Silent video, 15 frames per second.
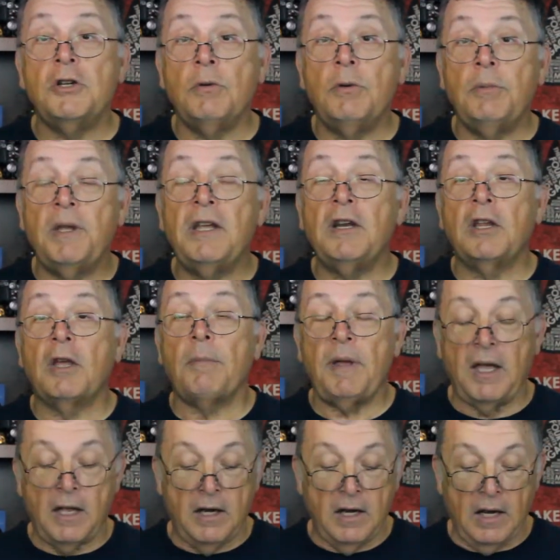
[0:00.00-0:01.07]
He would be in
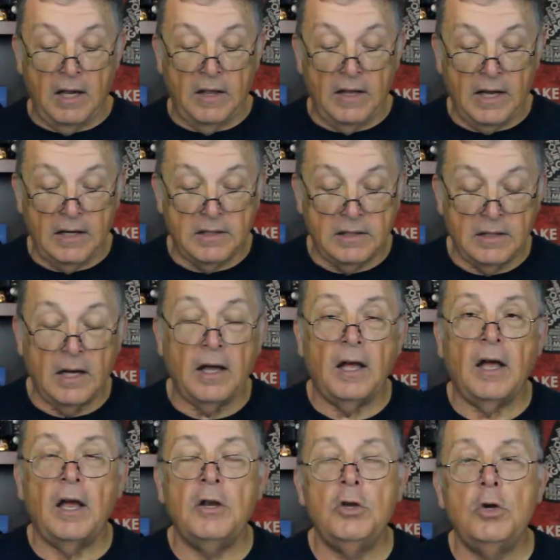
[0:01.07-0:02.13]
command, and that's
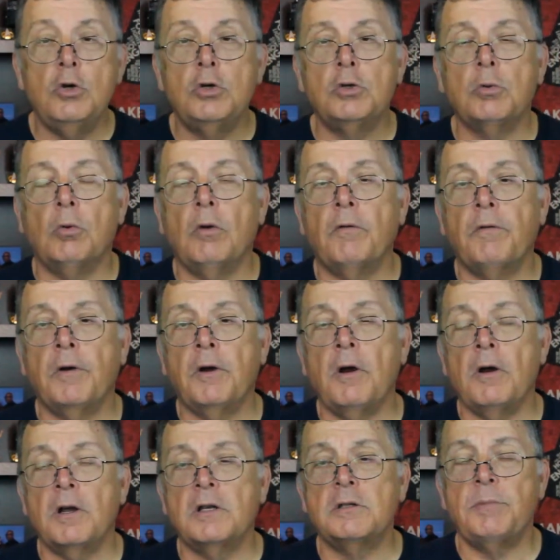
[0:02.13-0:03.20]
unusual for
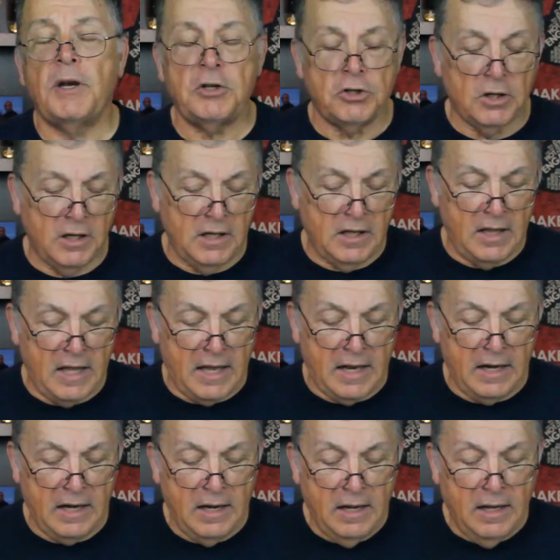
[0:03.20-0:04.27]
Kirk, especially in
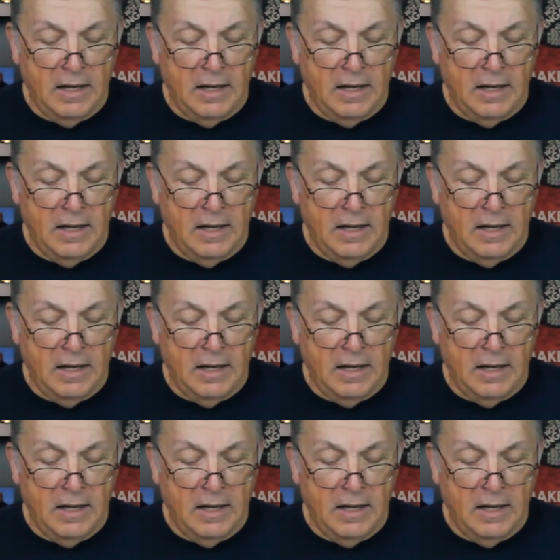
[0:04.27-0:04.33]
that